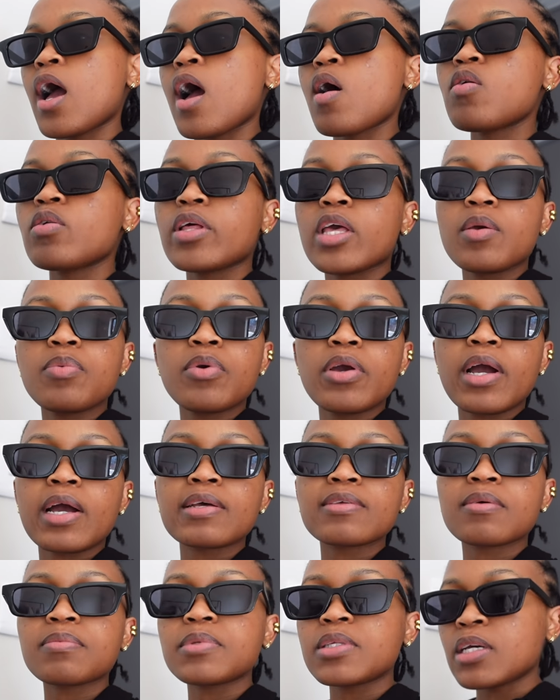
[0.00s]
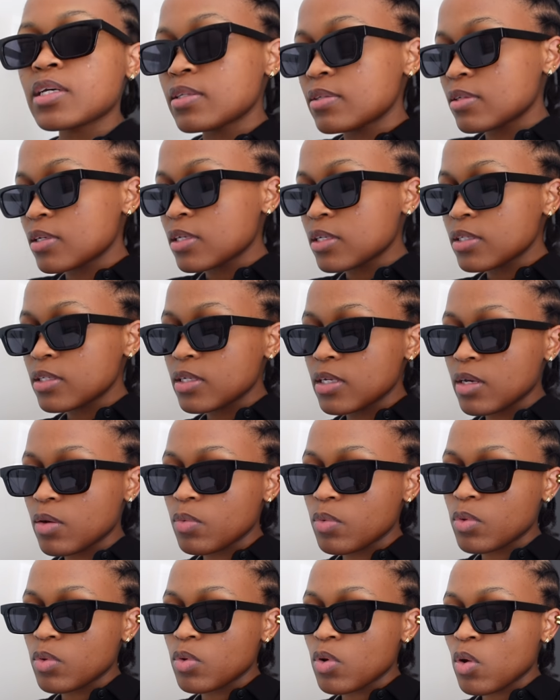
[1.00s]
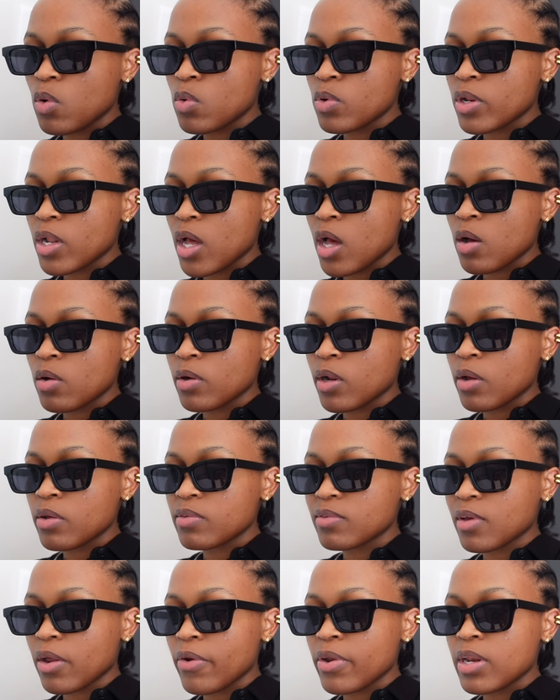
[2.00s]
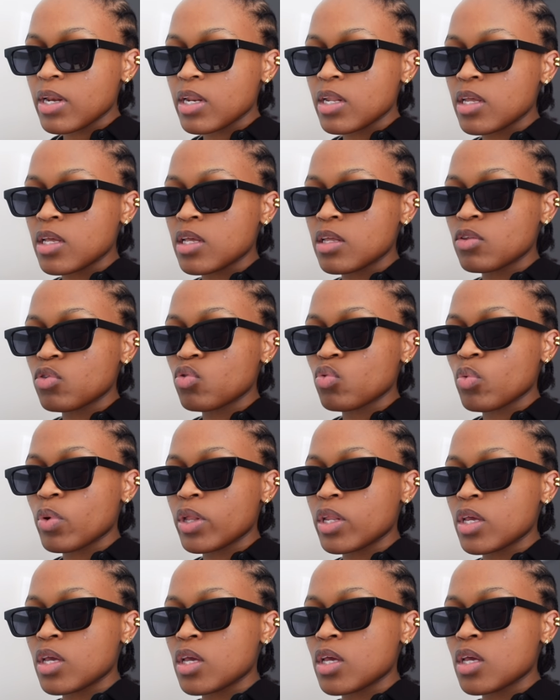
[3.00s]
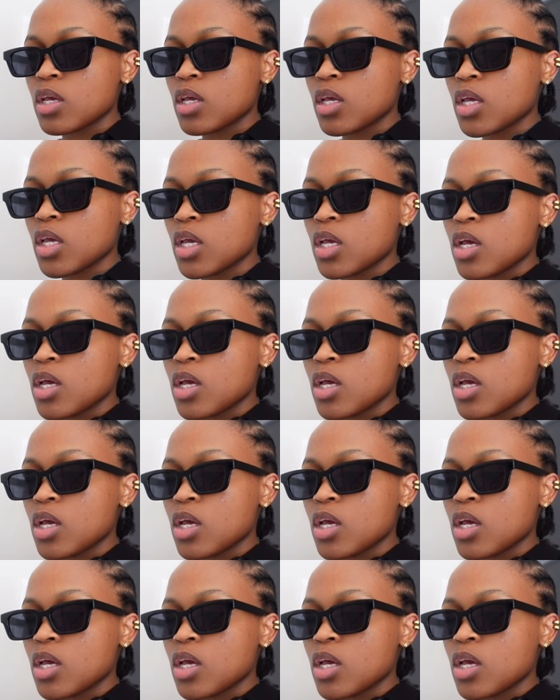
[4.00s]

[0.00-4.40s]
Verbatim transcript: I'll keep you guys updated we'll go now now it's currently 20